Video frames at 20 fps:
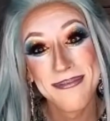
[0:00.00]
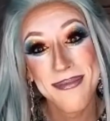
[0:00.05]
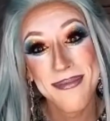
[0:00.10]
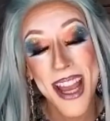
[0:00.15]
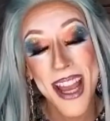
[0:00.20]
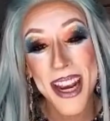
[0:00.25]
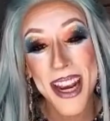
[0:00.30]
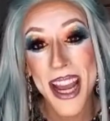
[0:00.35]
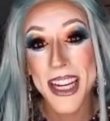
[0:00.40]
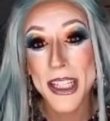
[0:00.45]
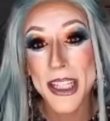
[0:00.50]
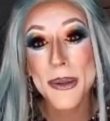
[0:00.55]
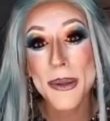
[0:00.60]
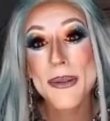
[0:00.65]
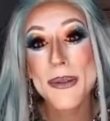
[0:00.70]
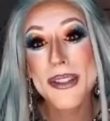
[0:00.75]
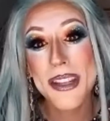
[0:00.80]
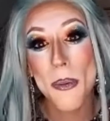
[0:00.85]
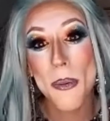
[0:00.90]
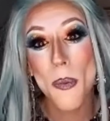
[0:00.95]
And I
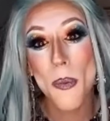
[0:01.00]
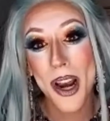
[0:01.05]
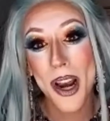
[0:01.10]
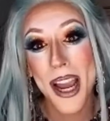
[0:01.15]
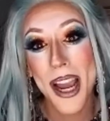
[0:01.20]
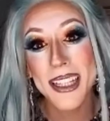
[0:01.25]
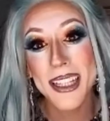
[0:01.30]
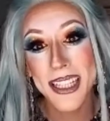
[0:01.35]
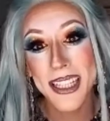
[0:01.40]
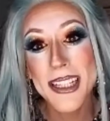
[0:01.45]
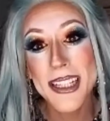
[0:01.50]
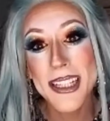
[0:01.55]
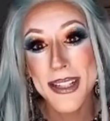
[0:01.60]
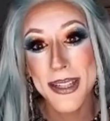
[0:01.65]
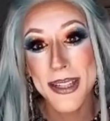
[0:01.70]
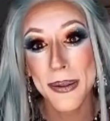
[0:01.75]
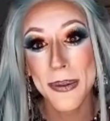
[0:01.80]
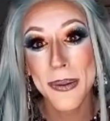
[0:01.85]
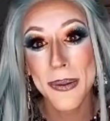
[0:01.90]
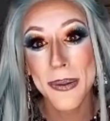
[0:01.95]
use what I need
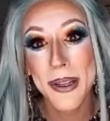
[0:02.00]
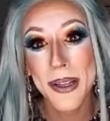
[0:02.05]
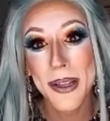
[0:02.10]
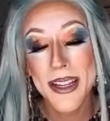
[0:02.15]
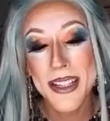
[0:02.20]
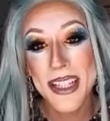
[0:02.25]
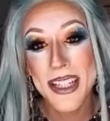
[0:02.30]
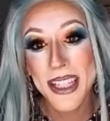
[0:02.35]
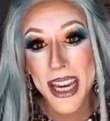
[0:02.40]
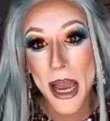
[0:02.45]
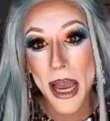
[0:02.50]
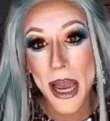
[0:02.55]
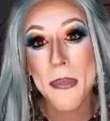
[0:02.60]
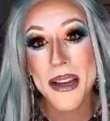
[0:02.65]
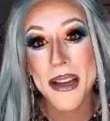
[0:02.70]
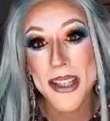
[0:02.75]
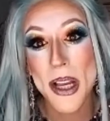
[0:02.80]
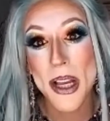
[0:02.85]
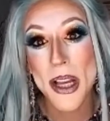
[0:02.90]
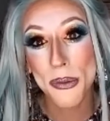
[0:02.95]
to get
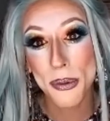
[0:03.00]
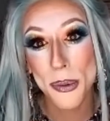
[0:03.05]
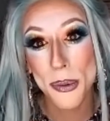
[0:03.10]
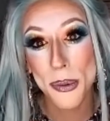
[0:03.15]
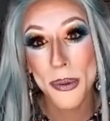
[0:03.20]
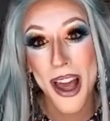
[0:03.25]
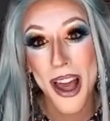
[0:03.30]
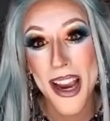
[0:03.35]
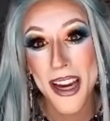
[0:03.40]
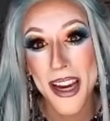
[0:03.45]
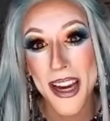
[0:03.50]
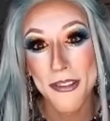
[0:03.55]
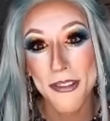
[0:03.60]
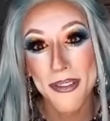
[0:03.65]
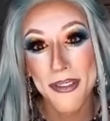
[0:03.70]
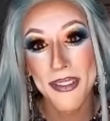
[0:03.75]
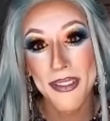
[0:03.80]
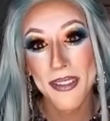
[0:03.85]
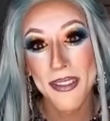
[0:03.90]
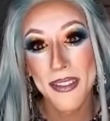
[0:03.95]
myself through life.
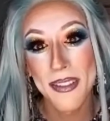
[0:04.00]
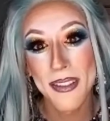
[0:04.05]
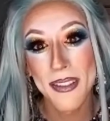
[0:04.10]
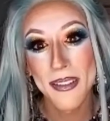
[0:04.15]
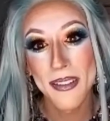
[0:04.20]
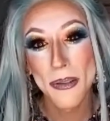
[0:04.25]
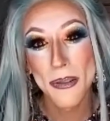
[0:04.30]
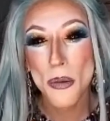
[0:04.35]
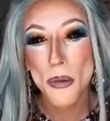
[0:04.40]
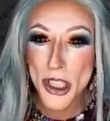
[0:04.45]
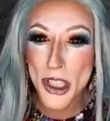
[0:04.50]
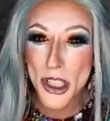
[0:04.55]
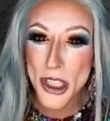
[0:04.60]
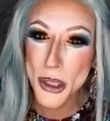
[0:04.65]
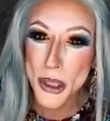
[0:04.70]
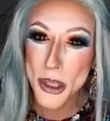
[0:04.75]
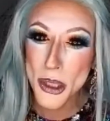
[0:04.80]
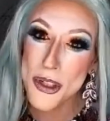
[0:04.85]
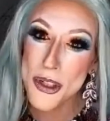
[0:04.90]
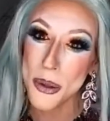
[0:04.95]
What are you
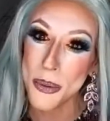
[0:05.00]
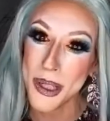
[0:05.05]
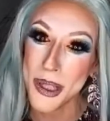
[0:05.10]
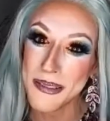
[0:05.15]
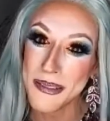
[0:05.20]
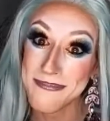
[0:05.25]
doing?"